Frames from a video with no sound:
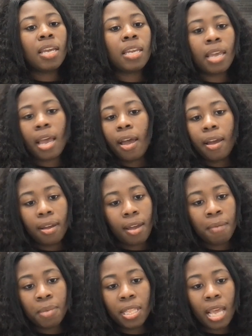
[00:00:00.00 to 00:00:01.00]
Yeah,
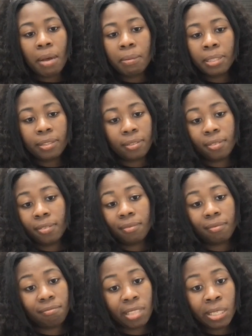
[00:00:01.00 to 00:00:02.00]
I mean that was
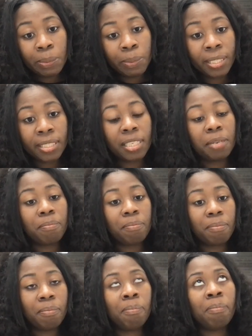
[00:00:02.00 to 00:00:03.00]
it was
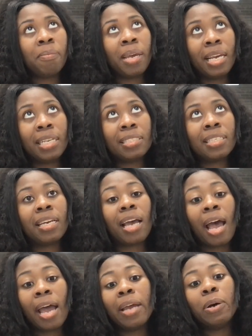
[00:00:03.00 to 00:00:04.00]
an
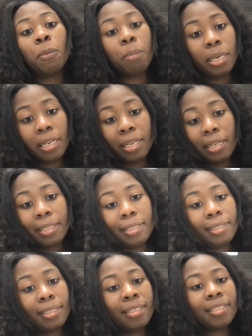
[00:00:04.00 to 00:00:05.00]
amazing
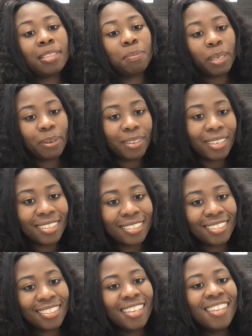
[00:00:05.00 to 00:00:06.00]
eye-opening
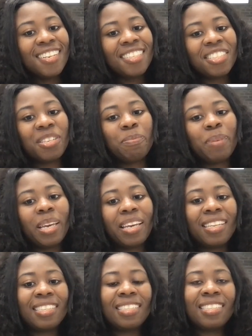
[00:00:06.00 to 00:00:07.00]
experience to yeah.
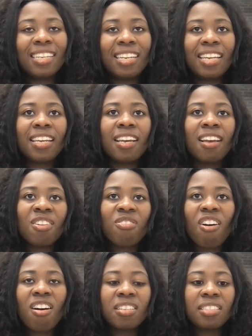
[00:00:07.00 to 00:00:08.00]
be sitting
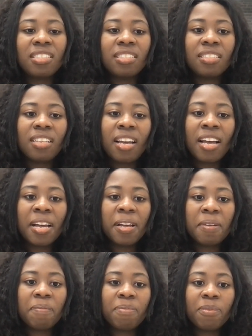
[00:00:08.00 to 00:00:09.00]
across
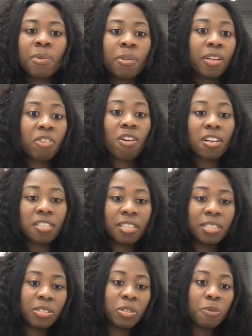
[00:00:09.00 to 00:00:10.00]
um, well across
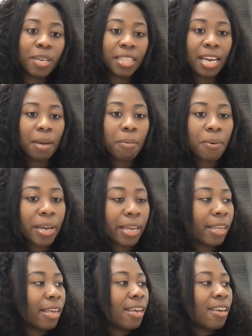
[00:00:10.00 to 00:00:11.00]
the zoom at that point